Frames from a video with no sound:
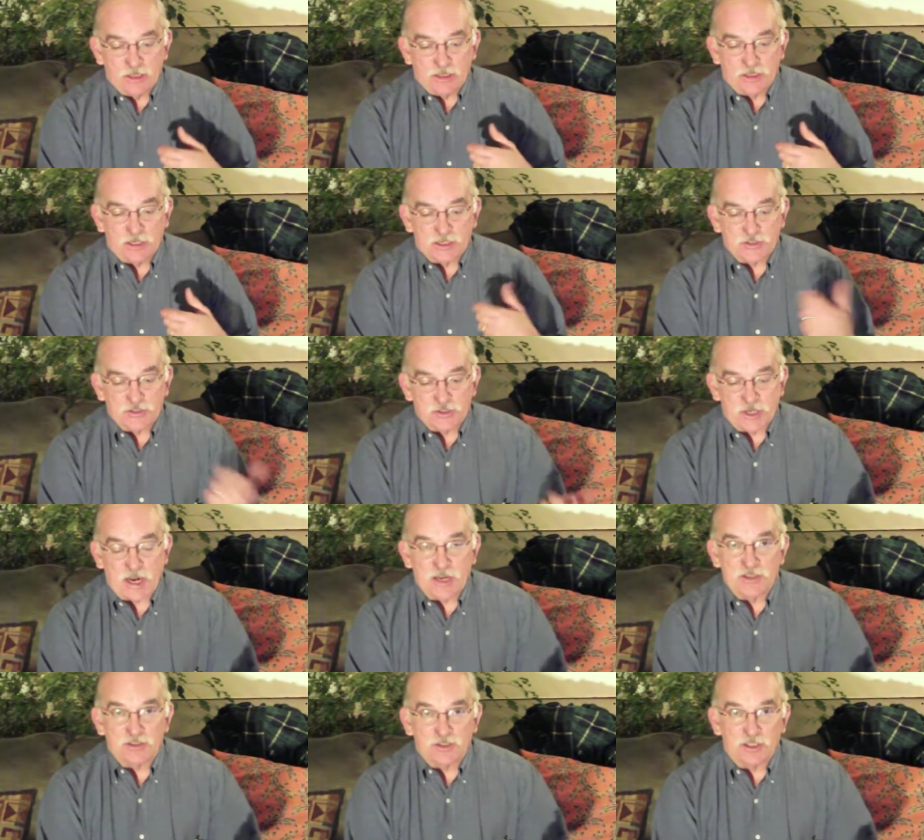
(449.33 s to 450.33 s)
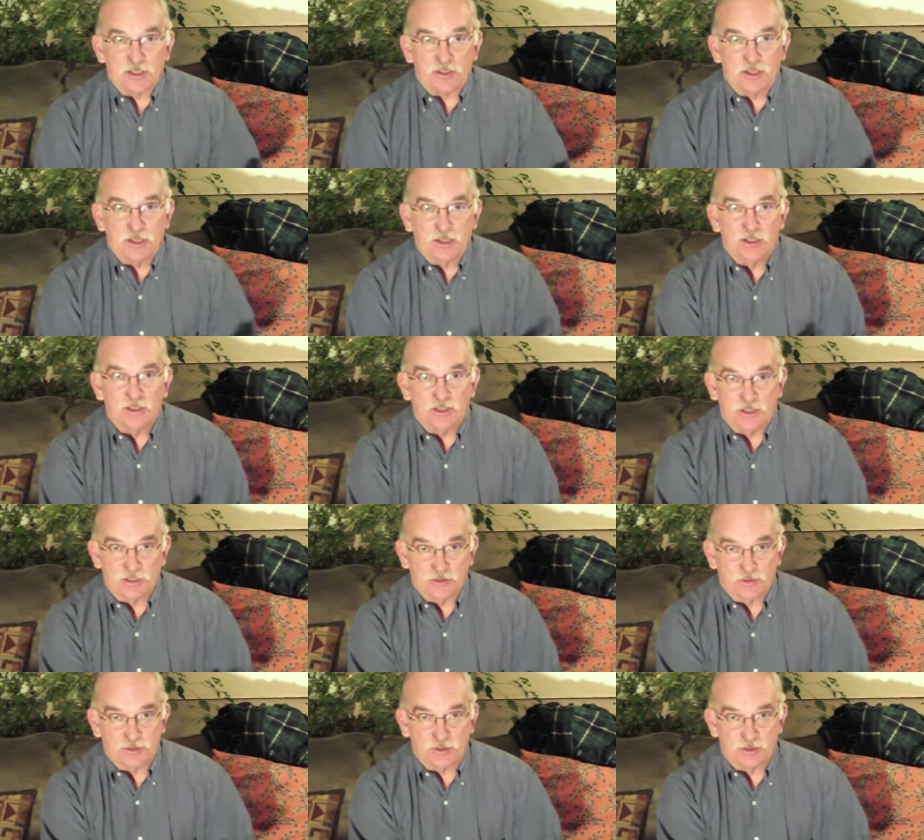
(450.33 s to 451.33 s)
exchanged it
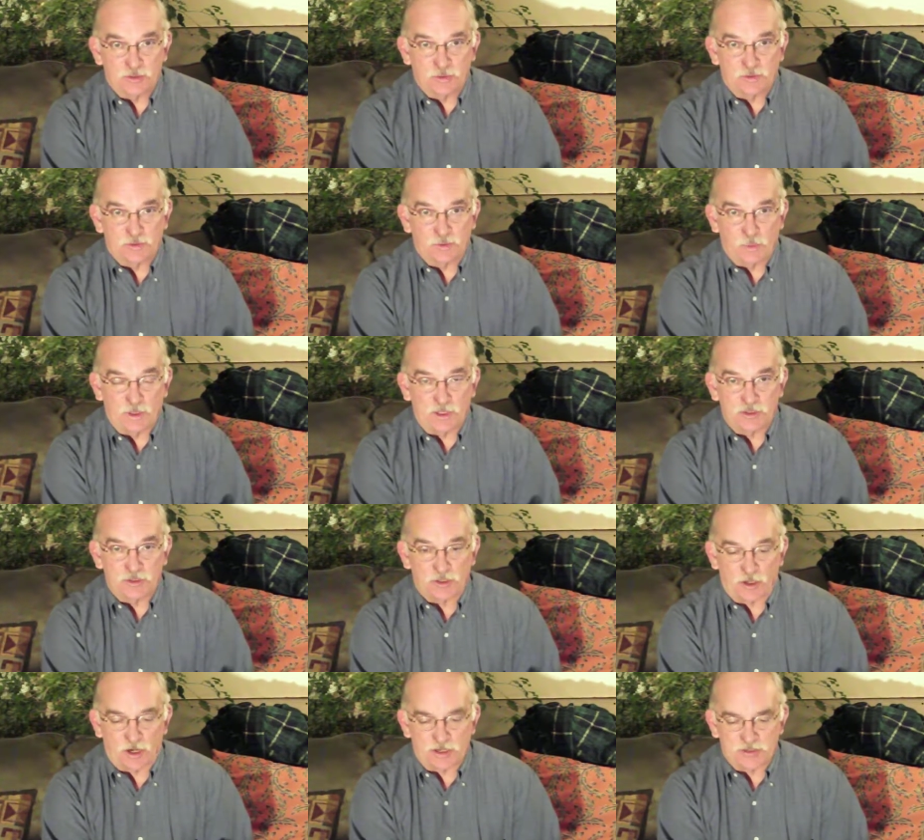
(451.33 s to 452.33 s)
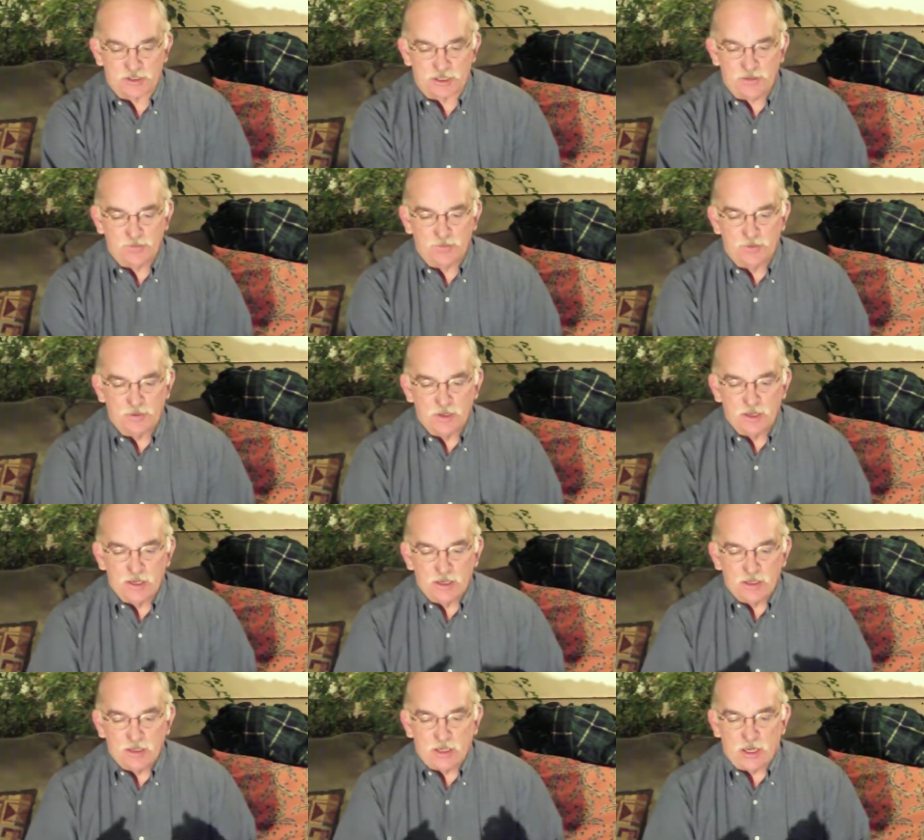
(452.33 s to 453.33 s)
into the Swedish currency.
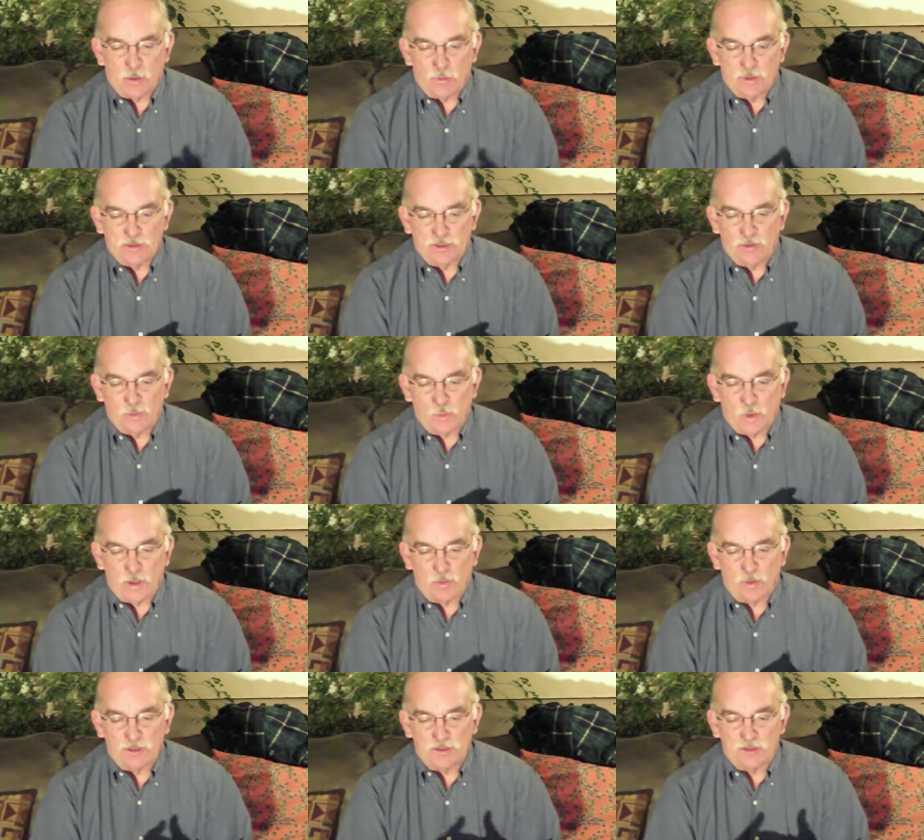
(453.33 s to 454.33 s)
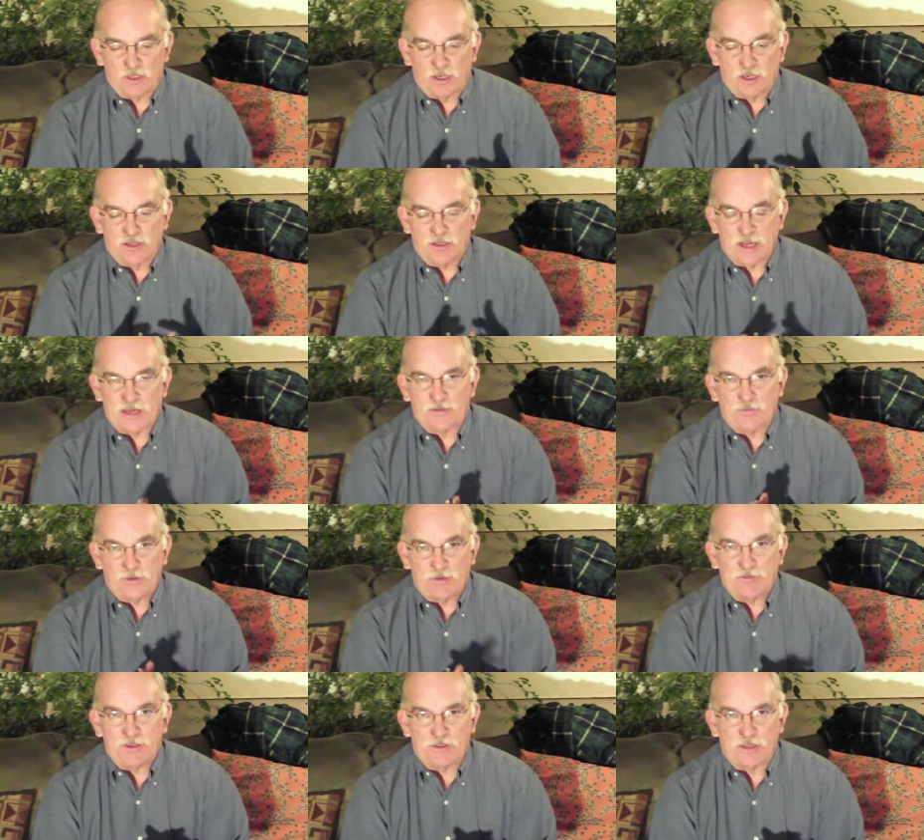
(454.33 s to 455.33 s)
That
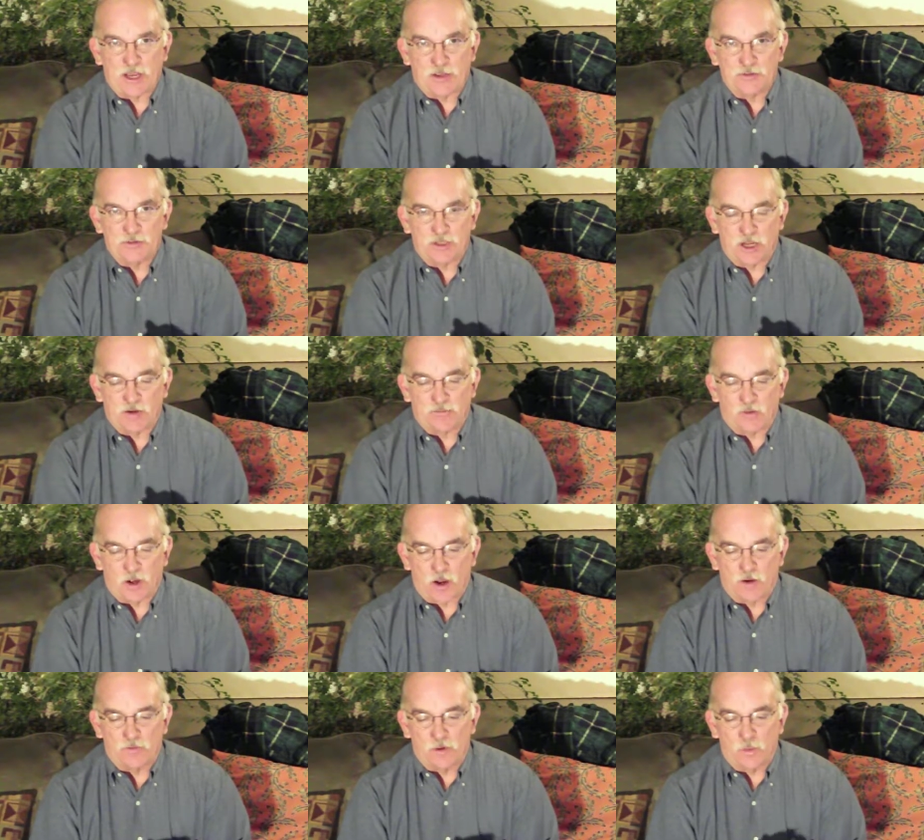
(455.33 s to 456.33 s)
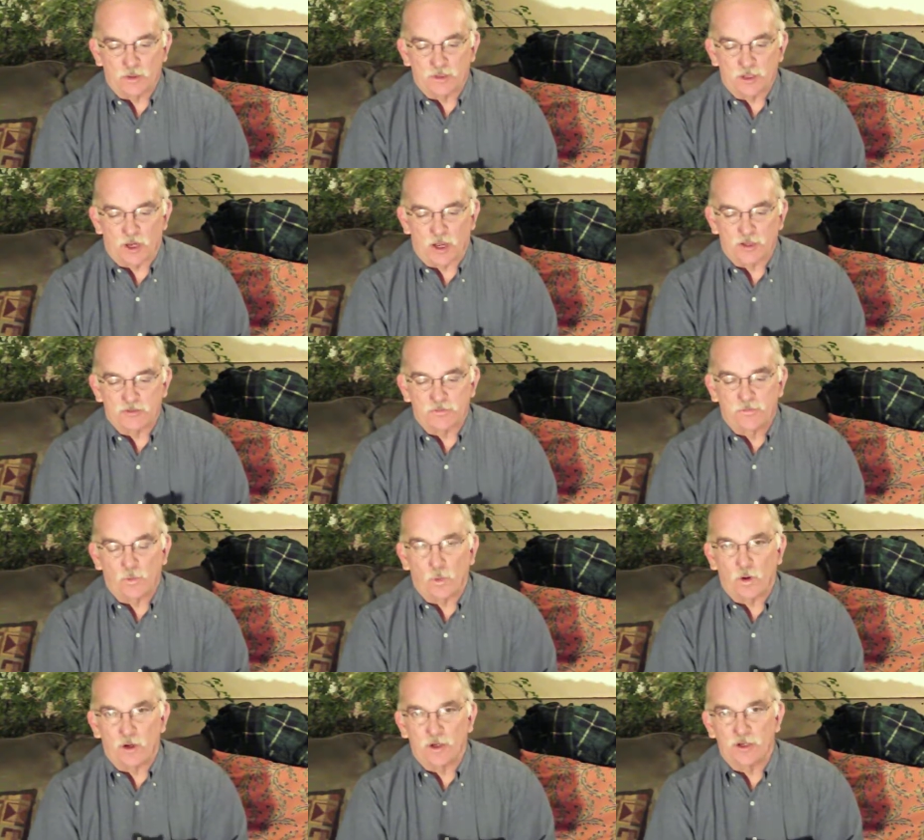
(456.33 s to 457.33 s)
$50,000 Volvo would cost
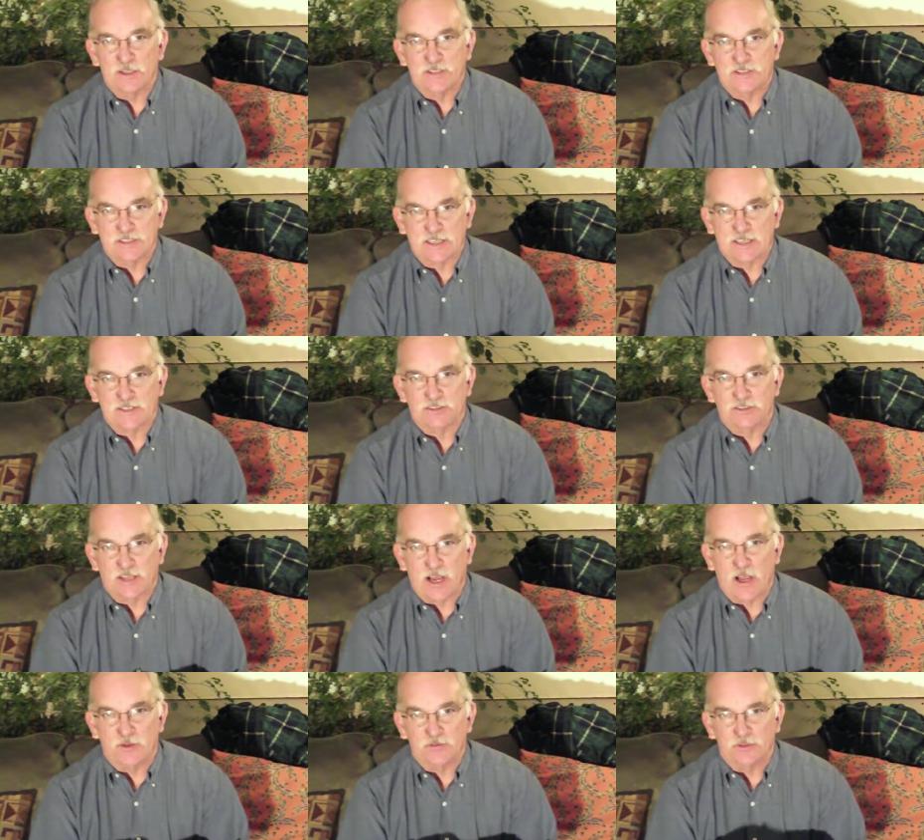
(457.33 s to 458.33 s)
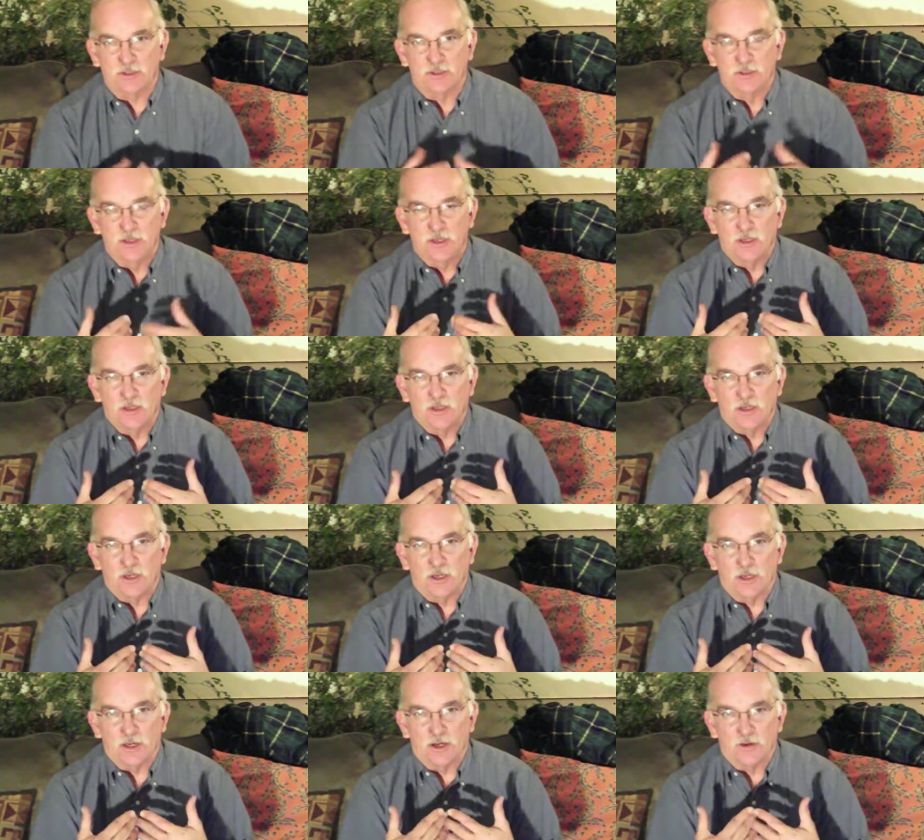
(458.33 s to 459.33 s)
406,000
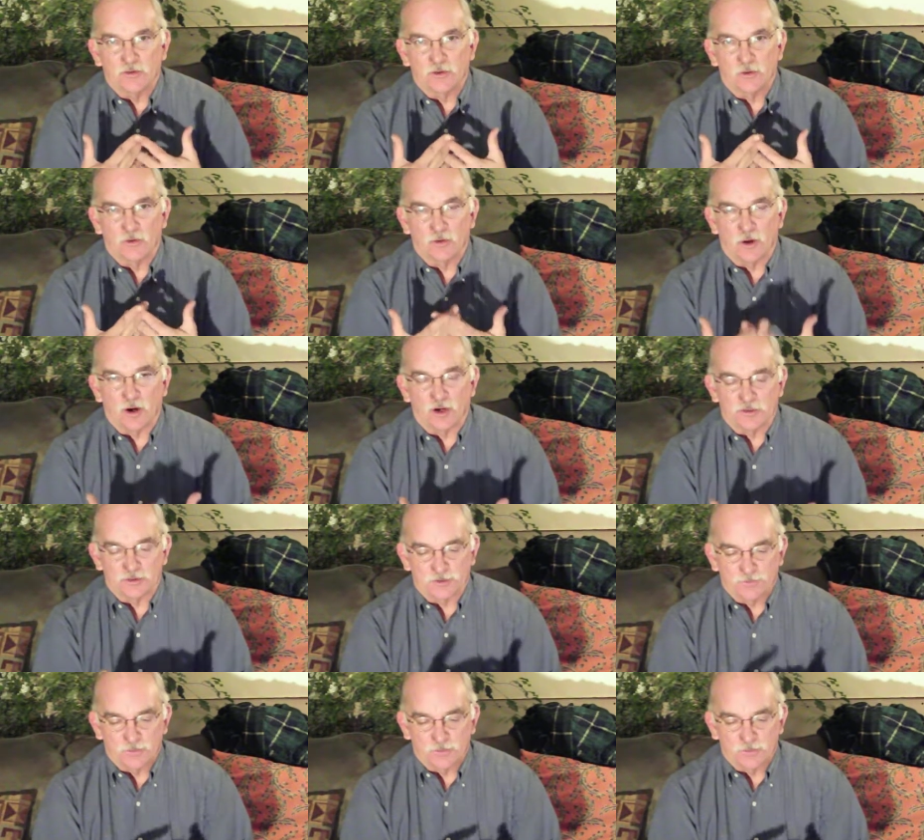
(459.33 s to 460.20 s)
of the kroners.